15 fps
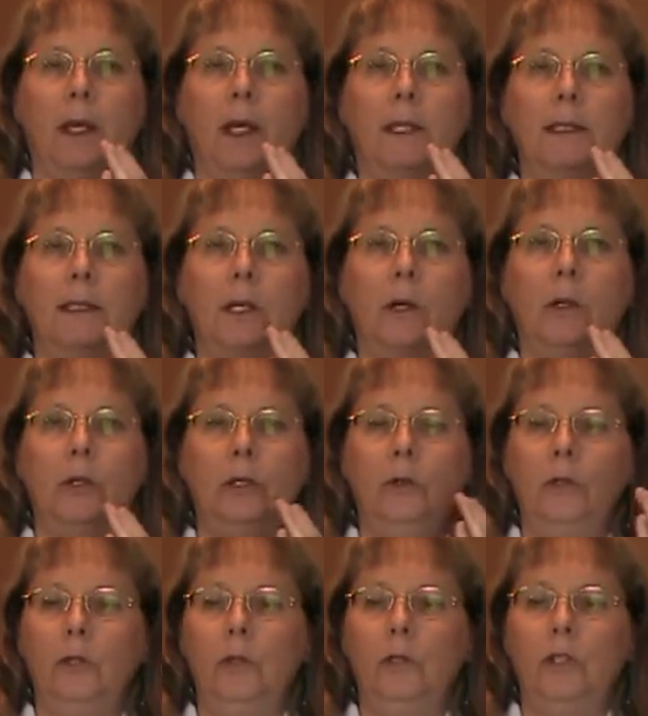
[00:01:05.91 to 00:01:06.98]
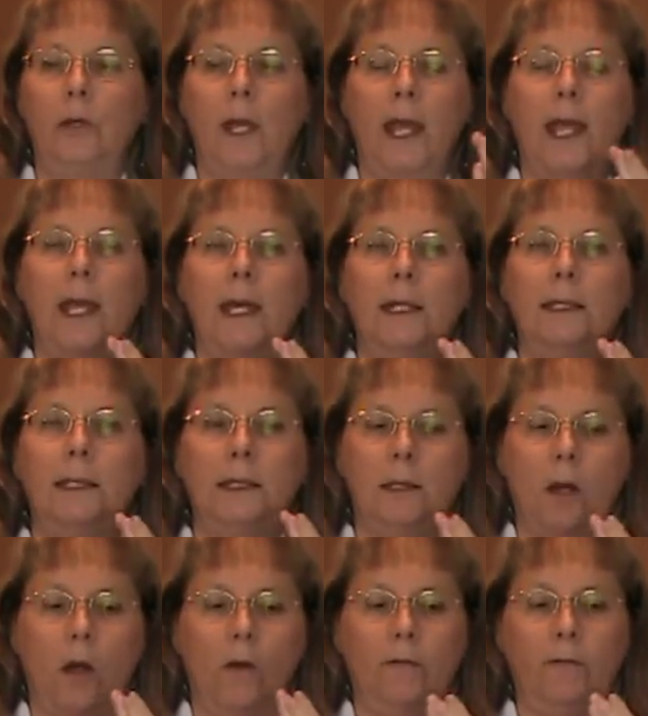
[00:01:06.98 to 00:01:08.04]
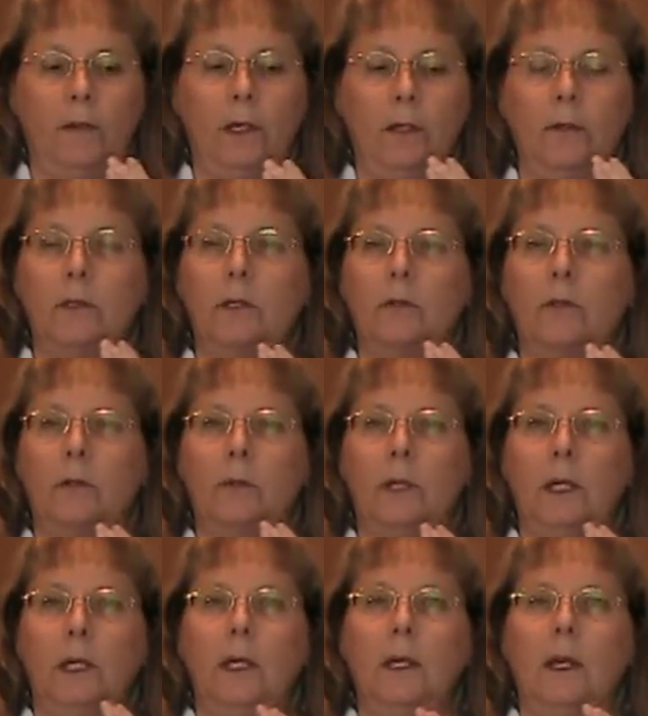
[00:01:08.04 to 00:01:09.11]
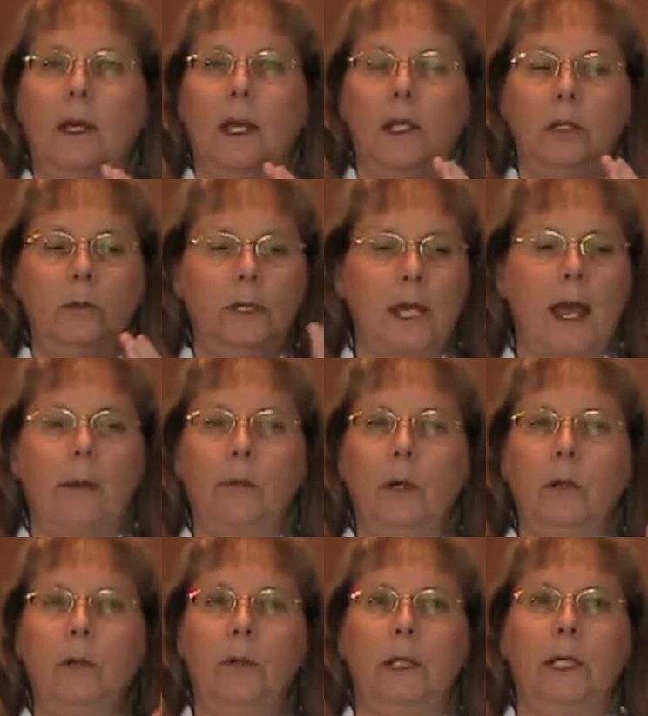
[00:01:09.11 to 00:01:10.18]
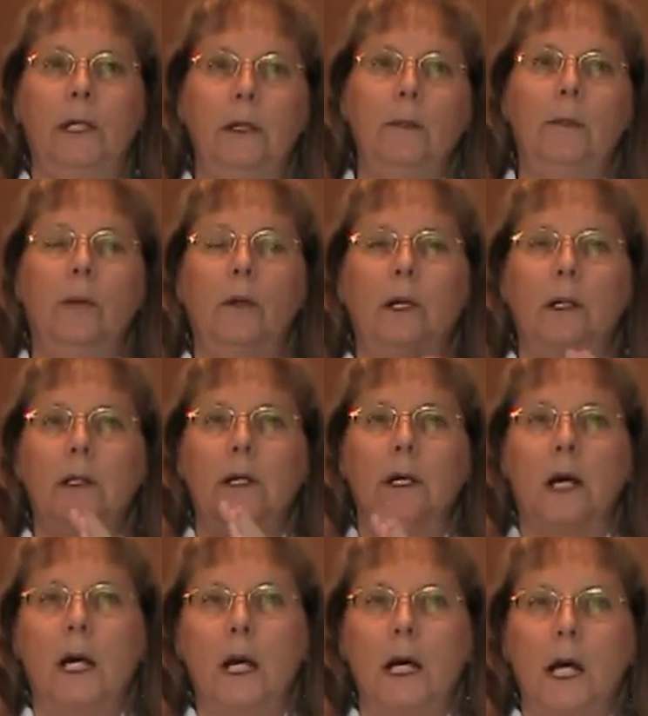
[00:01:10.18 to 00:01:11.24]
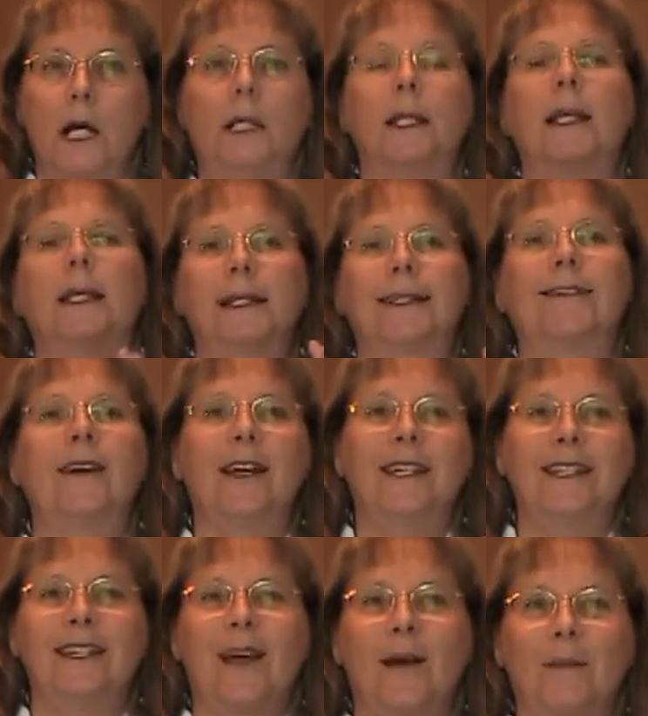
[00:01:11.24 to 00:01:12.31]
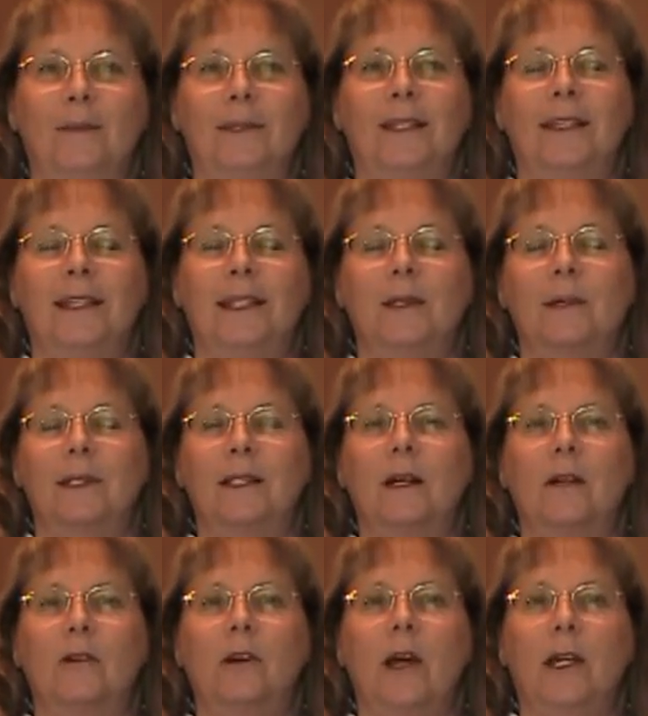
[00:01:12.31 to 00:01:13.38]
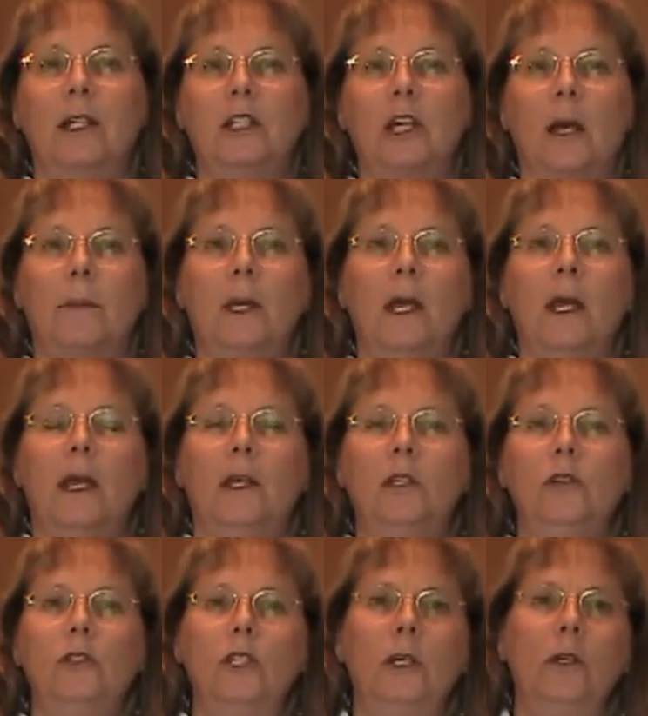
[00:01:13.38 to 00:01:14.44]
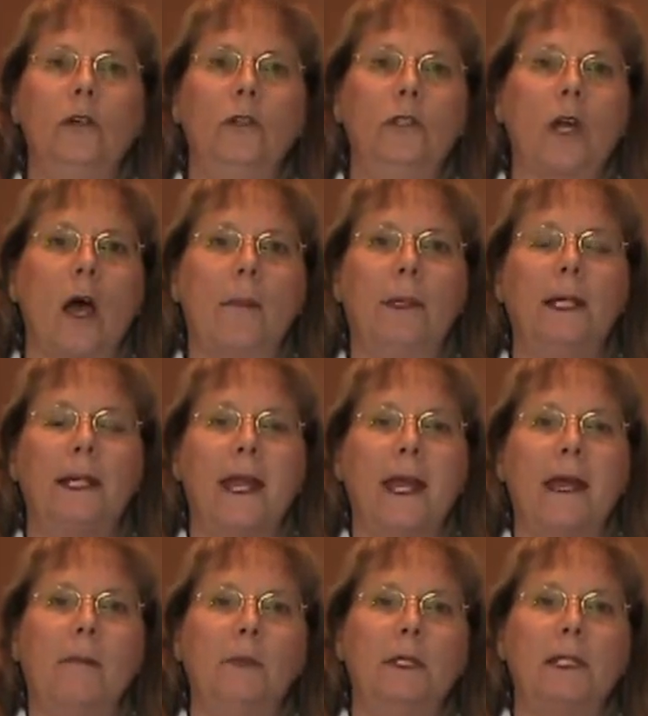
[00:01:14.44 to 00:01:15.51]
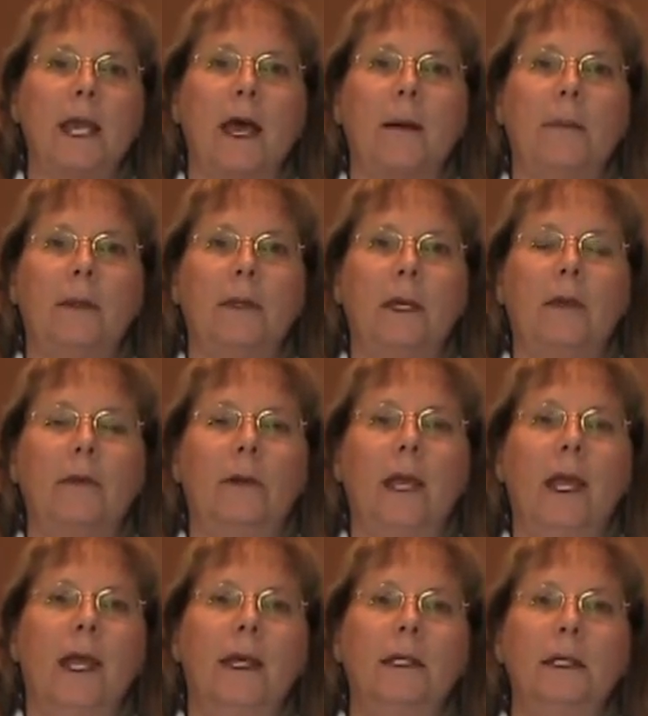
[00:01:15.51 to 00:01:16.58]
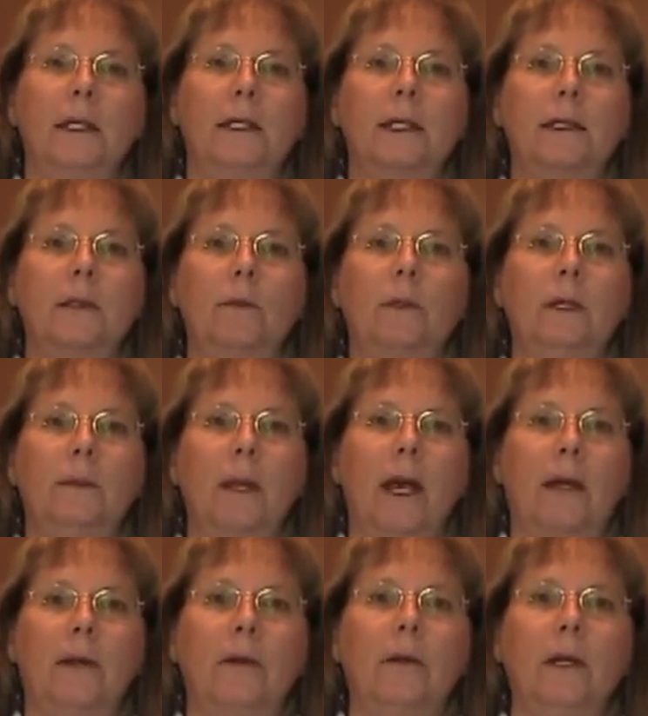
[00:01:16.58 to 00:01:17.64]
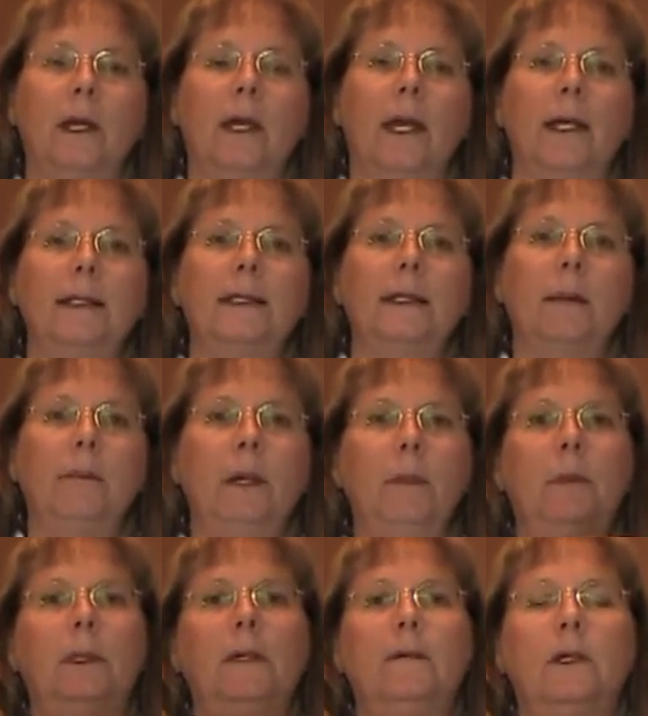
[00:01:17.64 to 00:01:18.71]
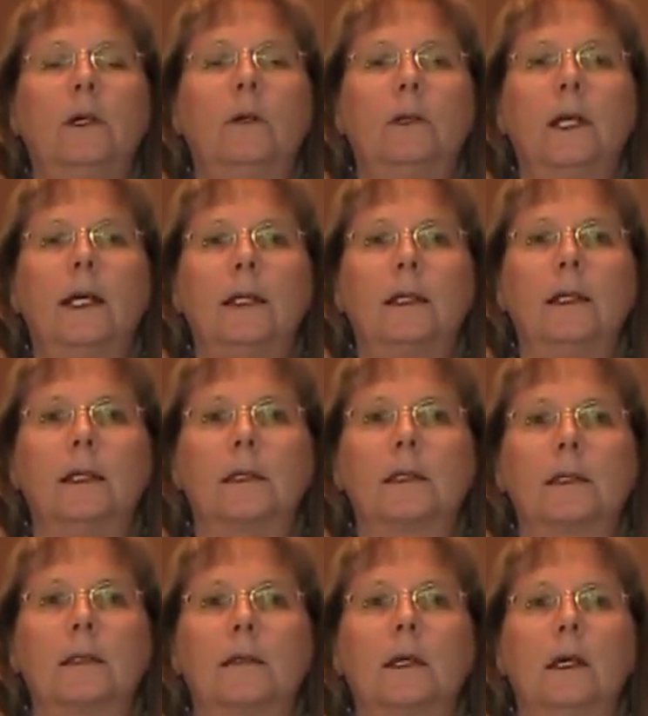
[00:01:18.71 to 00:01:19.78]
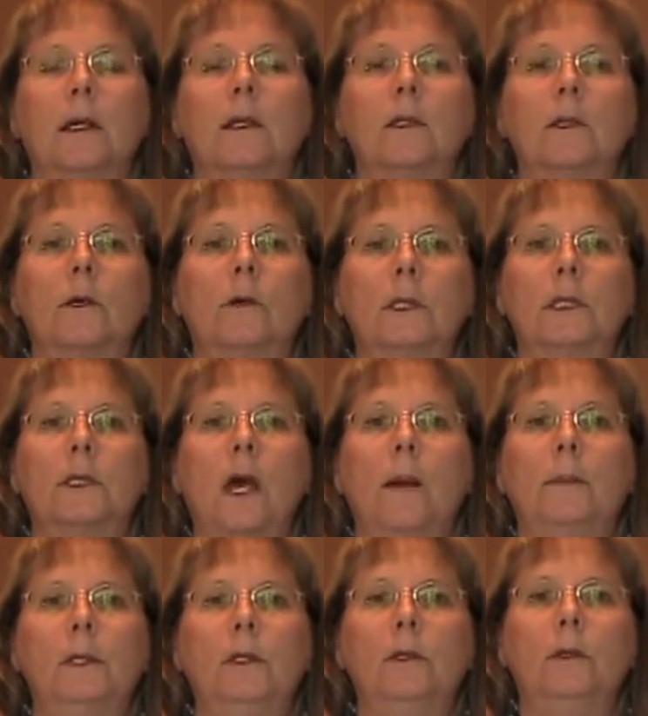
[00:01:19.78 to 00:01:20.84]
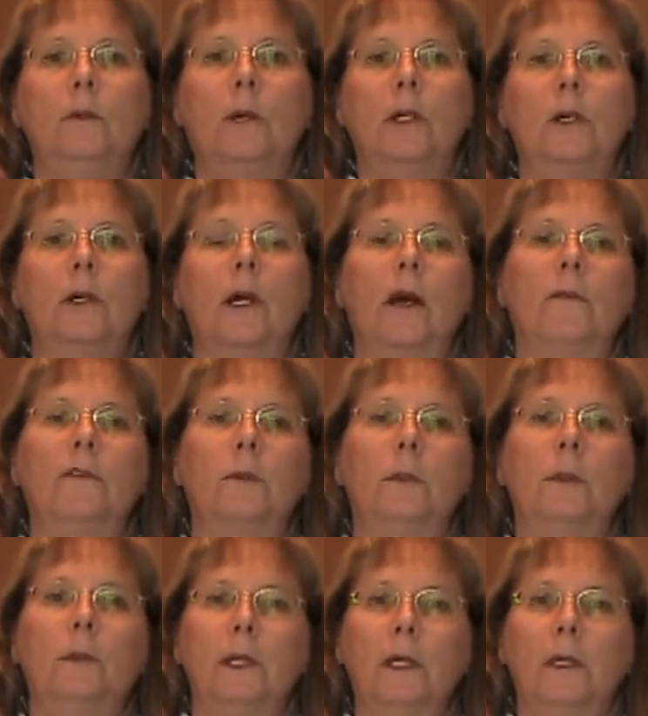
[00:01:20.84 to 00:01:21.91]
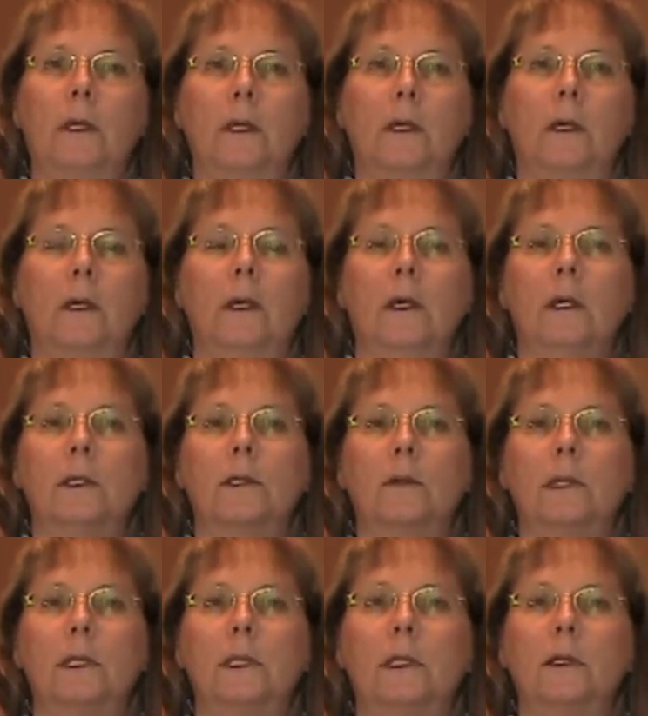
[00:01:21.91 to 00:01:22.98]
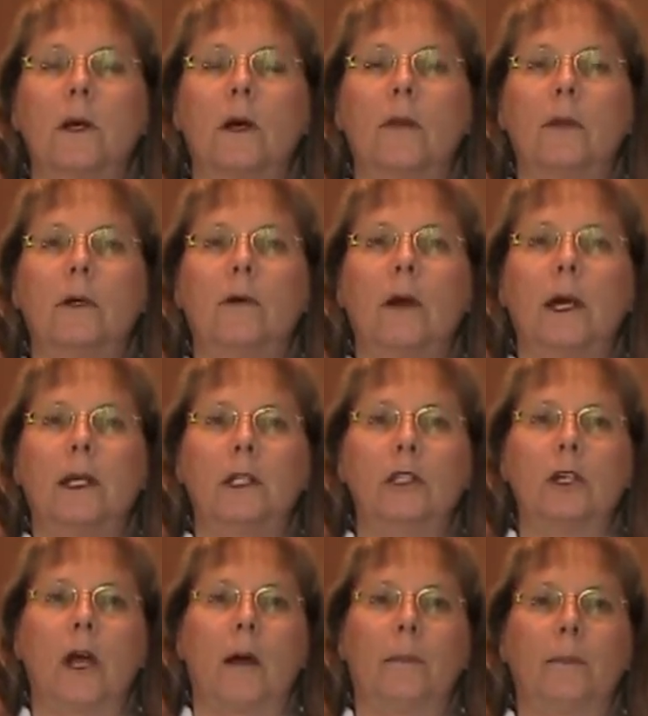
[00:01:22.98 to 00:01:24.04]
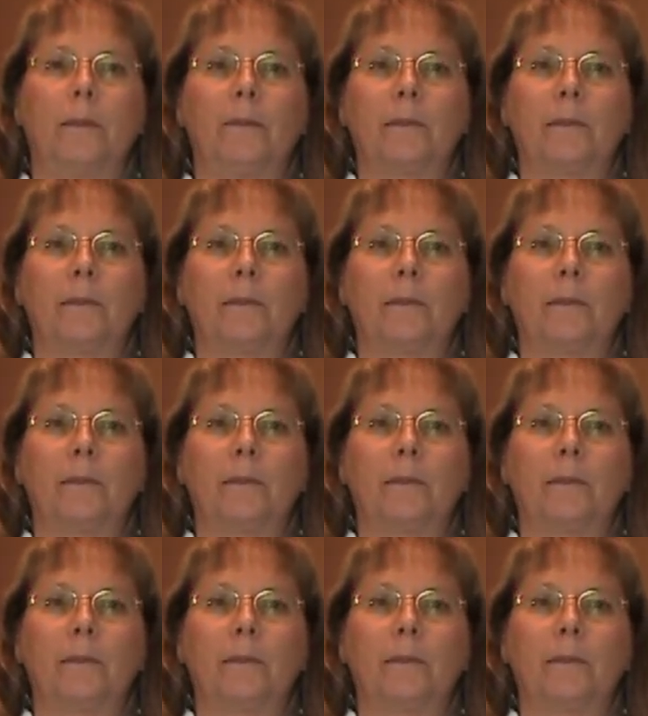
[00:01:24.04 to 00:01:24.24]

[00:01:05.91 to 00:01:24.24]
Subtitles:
And so you use your hands, all fingers are 3, and you tap where you would hit a board, like a karate chop. That's why it's called karate chop. And usually your dominant hand would tap on the other hand. It doesn't really matter. And some people even go like this. So it's up to you what you're comfortable with. So this is called the karate chop.